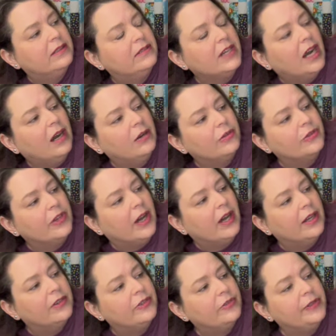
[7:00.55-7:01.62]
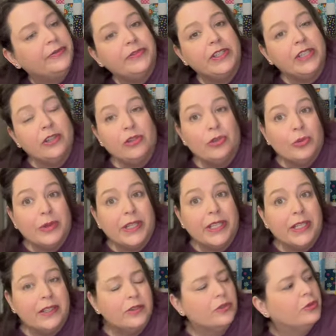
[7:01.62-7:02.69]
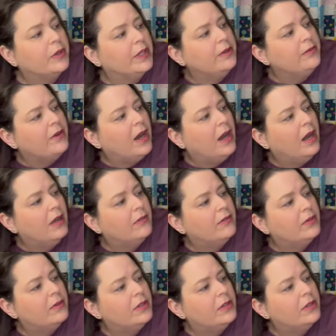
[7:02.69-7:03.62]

doll size, 15, 20, and 25.